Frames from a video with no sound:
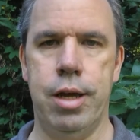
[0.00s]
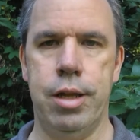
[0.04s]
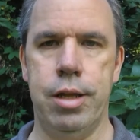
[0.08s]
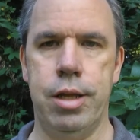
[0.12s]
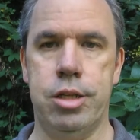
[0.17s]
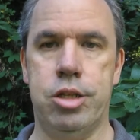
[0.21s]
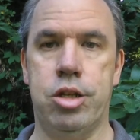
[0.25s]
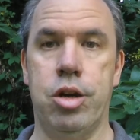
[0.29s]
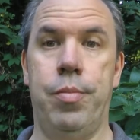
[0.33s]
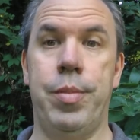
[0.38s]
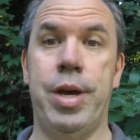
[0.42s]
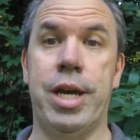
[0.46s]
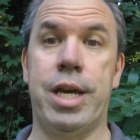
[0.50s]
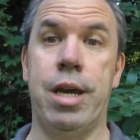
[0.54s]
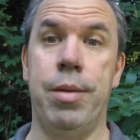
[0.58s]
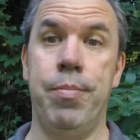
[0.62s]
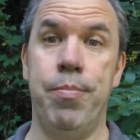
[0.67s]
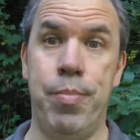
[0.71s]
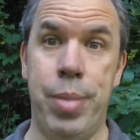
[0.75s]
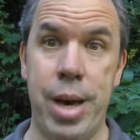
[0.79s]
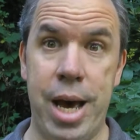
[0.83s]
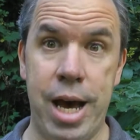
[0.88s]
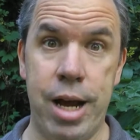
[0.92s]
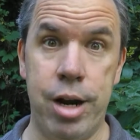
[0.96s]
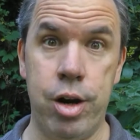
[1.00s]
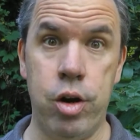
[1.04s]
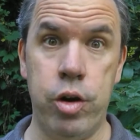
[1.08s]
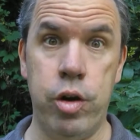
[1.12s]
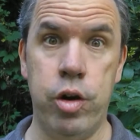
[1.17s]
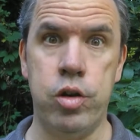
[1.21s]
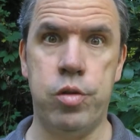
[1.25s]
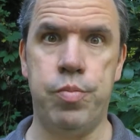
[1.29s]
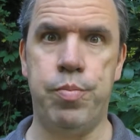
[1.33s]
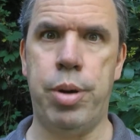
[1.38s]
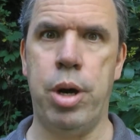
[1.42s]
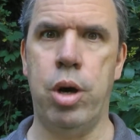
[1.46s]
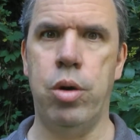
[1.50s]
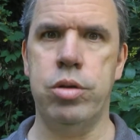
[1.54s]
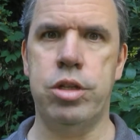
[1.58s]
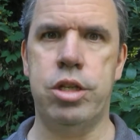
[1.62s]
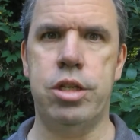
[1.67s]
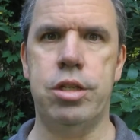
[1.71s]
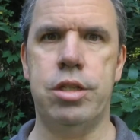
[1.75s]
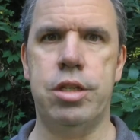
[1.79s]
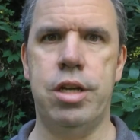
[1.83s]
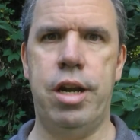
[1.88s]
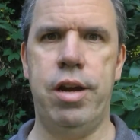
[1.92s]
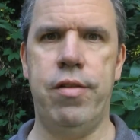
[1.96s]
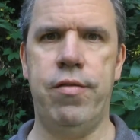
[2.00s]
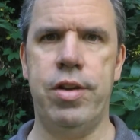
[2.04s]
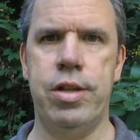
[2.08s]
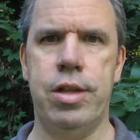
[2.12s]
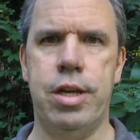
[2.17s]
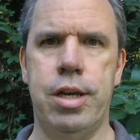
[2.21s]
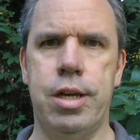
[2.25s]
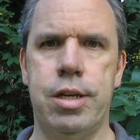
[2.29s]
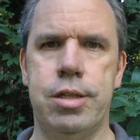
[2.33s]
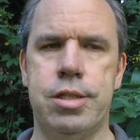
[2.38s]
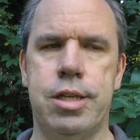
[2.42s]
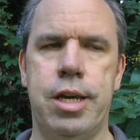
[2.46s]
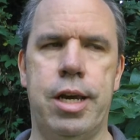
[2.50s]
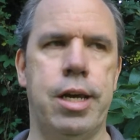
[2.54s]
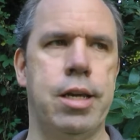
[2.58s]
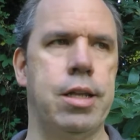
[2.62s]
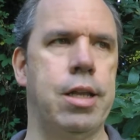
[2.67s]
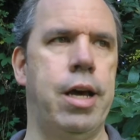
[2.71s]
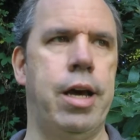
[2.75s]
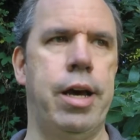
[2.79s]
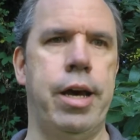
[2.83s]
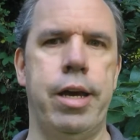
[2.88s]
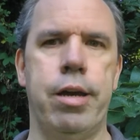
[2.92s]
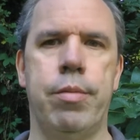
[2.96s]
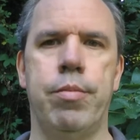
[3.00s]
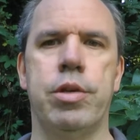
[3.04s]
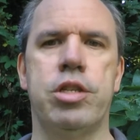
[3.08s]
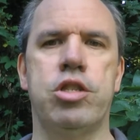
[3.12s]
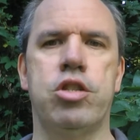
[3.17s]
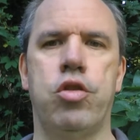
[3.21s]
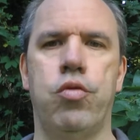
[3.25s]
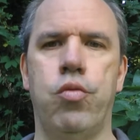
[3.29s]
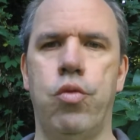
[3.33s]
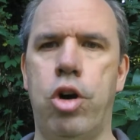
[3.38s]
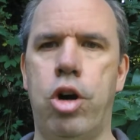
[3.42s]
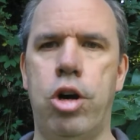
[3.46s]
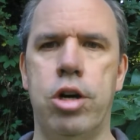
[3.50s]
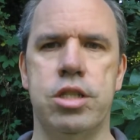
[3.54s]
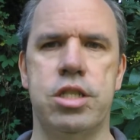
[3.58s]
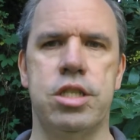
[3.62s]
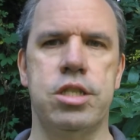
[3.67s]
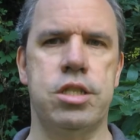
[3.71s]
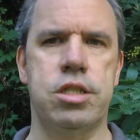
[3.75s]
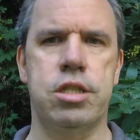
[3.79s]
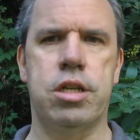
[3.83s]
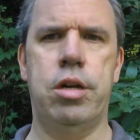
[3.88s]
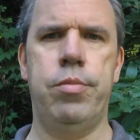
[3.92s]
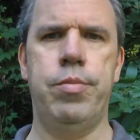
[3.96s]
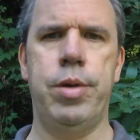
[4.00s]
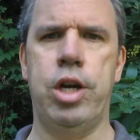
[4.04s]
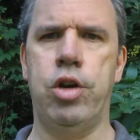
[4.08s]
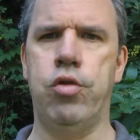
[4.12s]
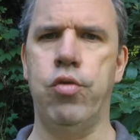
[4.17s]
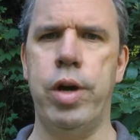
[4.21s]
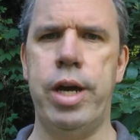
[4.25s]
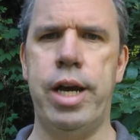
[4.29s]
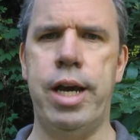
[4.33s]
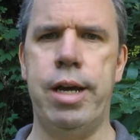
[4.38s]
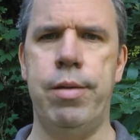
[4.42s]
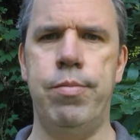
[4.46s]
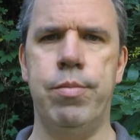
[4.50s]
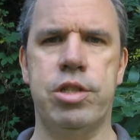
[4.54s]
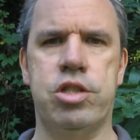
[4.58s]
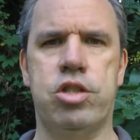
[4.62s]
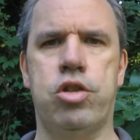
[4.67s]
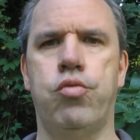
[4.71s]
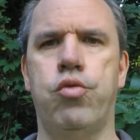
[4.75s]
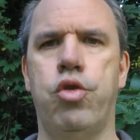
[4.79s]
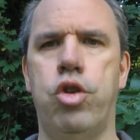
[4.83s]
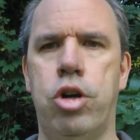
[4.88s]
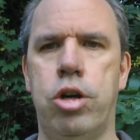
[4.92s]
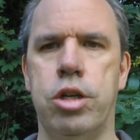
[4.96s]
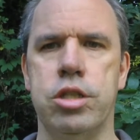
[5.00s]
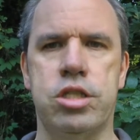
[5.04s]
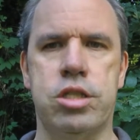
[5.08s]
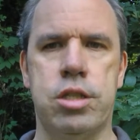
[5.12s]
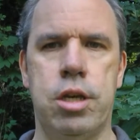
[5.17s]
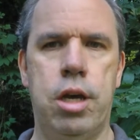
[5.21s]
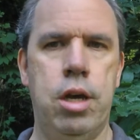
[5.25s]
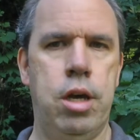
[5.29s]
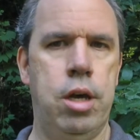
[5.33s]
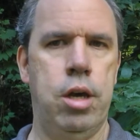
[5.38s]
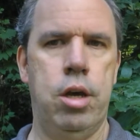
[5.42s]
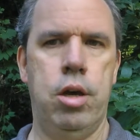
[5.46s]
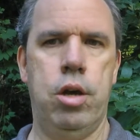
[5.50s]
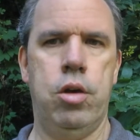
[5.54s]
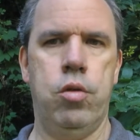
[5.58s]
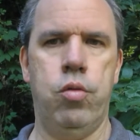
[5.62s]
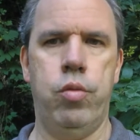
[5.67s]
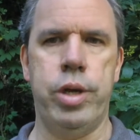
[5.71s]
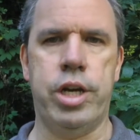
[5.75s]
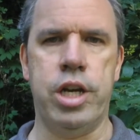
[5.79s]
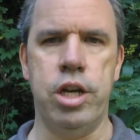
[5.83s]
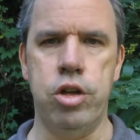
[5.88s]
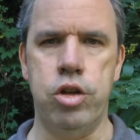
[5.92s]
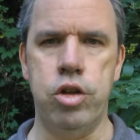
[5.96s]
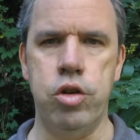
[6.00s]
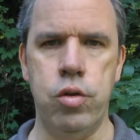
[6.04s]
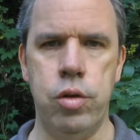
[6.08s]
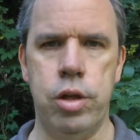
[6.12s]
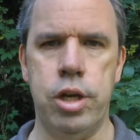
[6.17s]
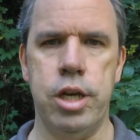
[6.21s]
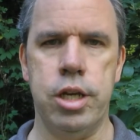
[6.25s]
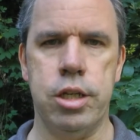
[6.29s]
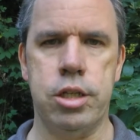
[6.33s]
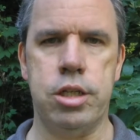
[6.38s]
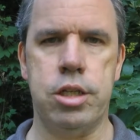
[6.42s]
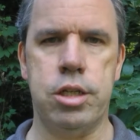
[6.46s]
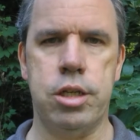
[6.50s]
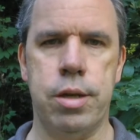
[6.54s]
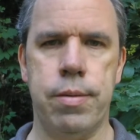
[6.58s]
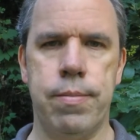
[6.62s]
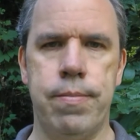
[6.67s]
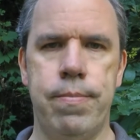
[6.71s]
They start making banners, posters and everything, saying like, Mr. Ross, this is going to be great, Mr. Ross, we can do this.